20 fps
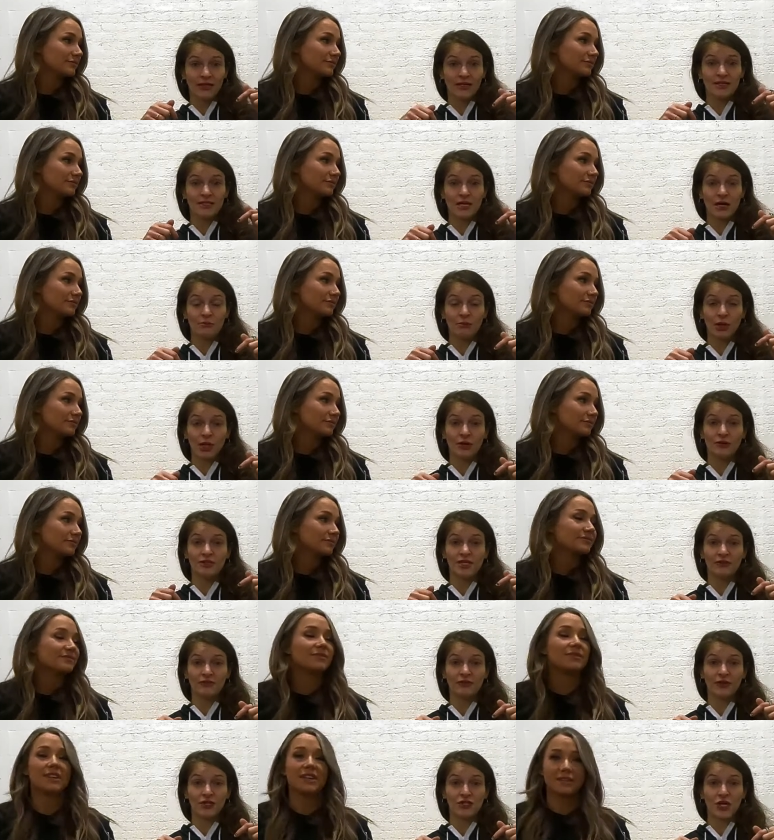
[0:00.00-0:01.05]
Speaker 1: in the links down
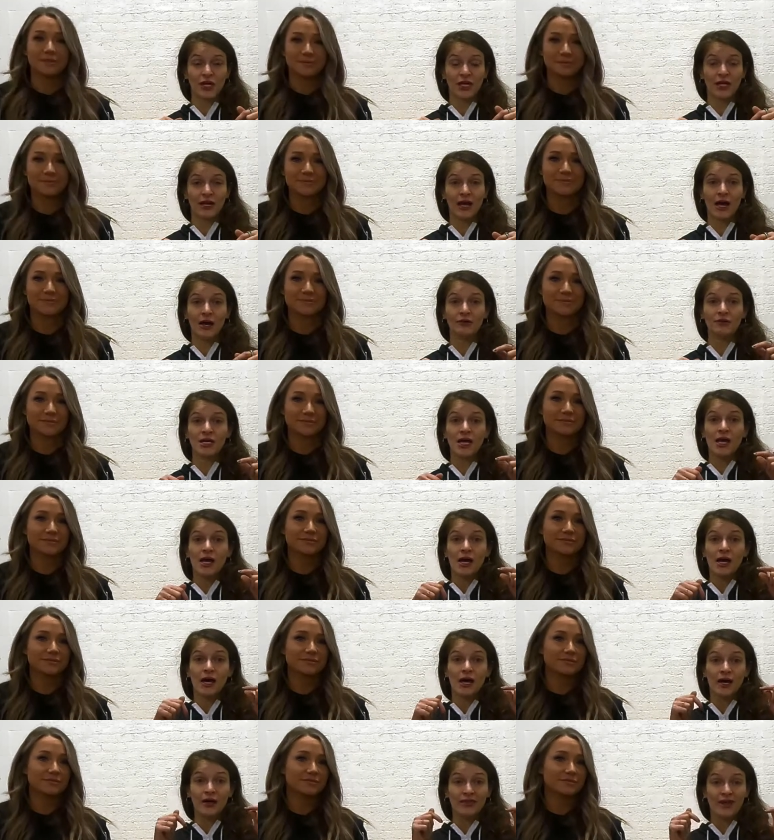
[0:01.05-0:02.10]
below. Definitely check it out.
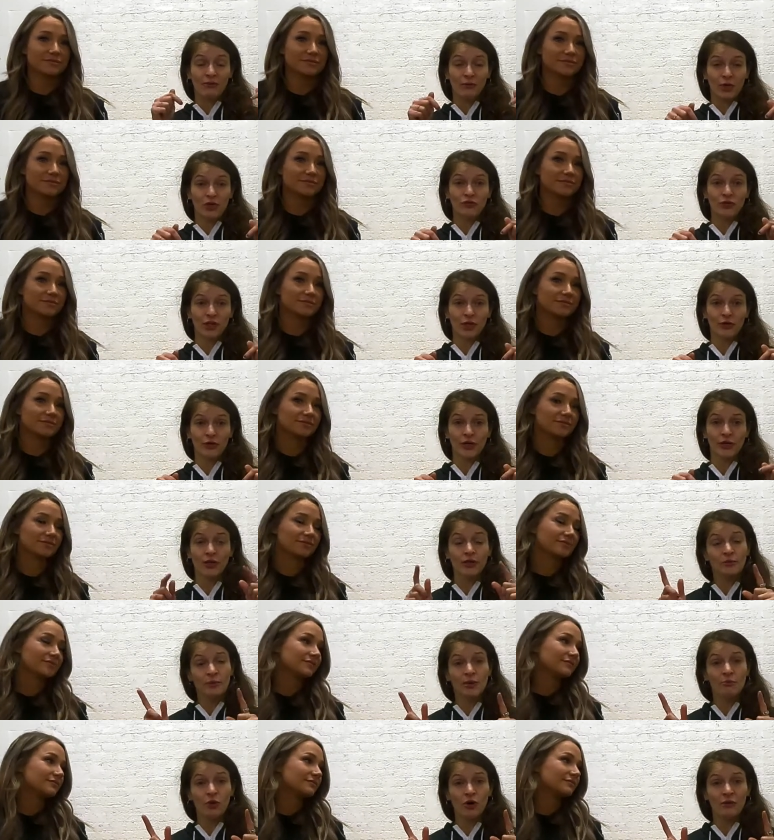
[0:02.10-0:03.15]
Uh, that way, you can learn
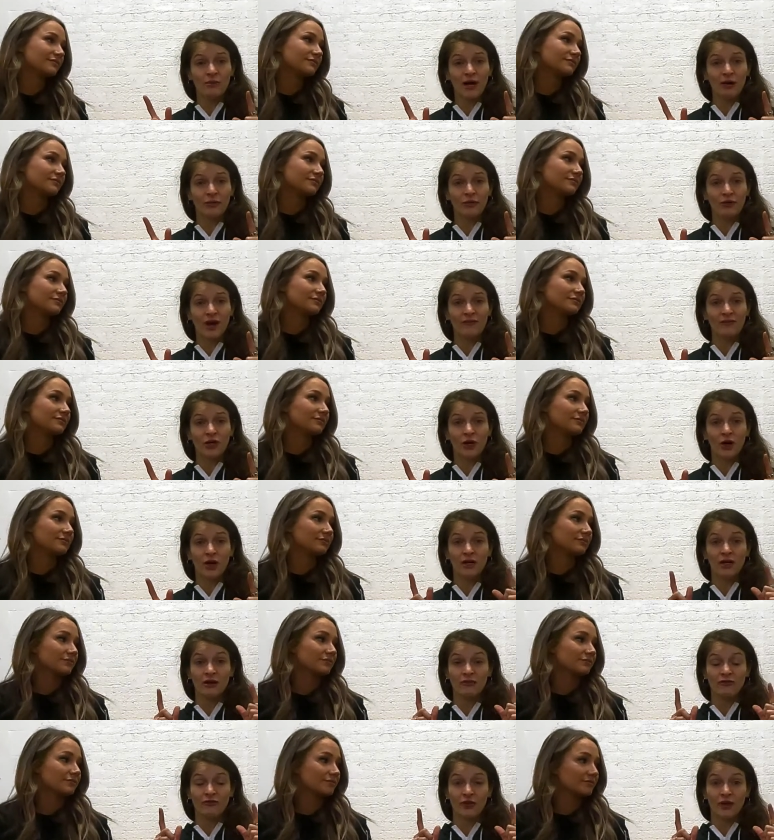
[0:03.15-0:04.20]
a little bit more about thriving
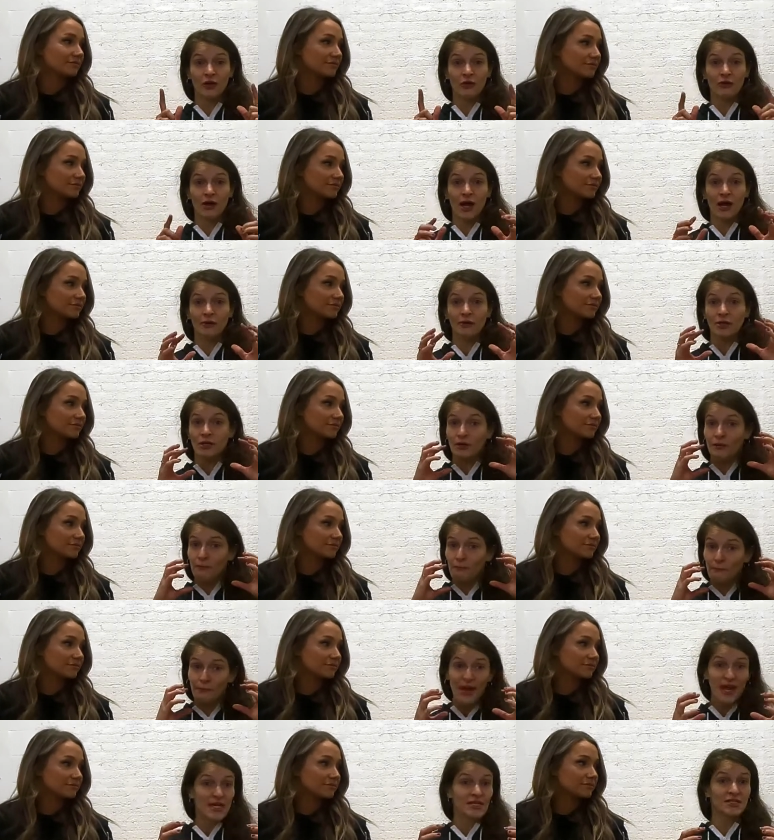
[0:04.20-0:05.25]
on and figure out
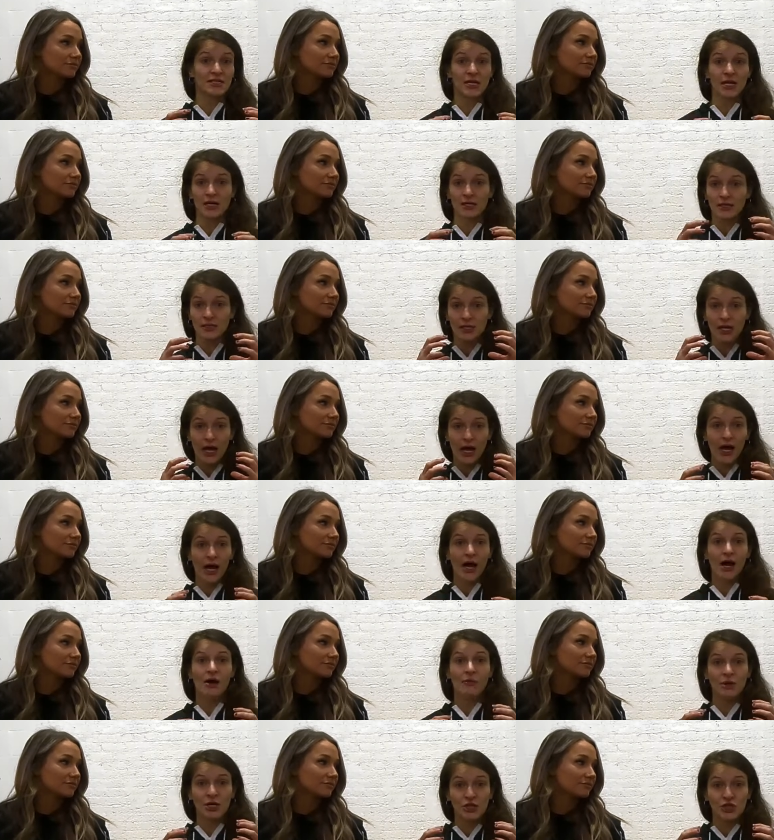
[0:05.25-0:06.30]
basics.
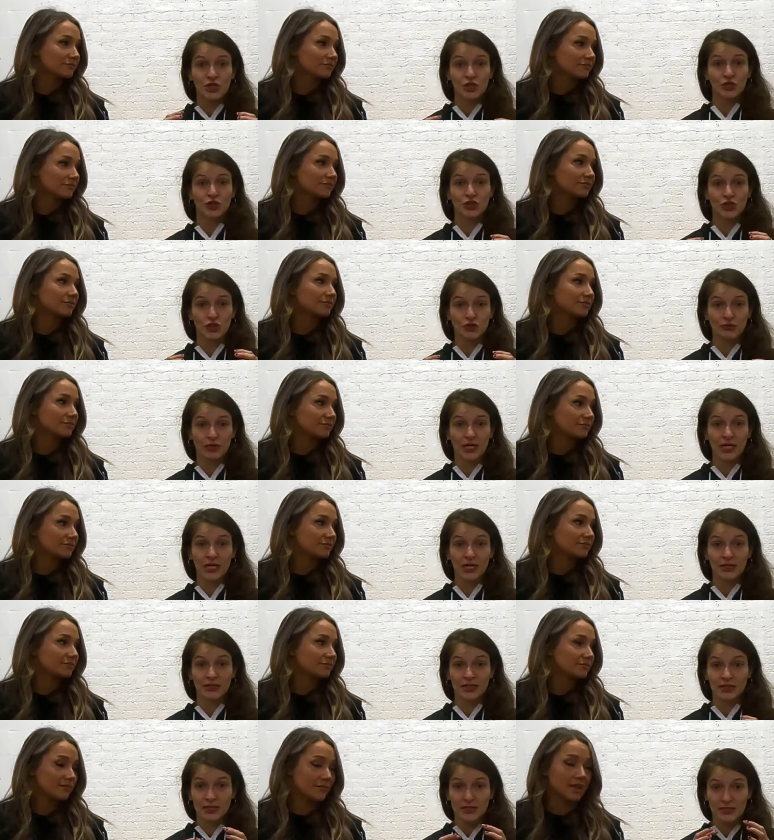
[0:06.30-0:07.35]
How much should you
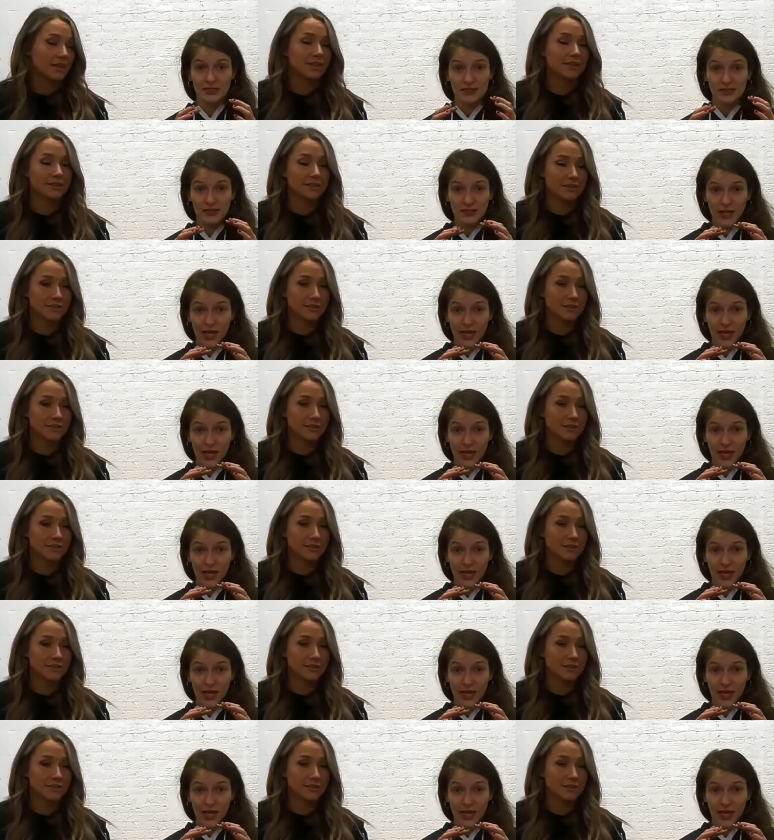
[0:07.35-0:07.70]
eat? This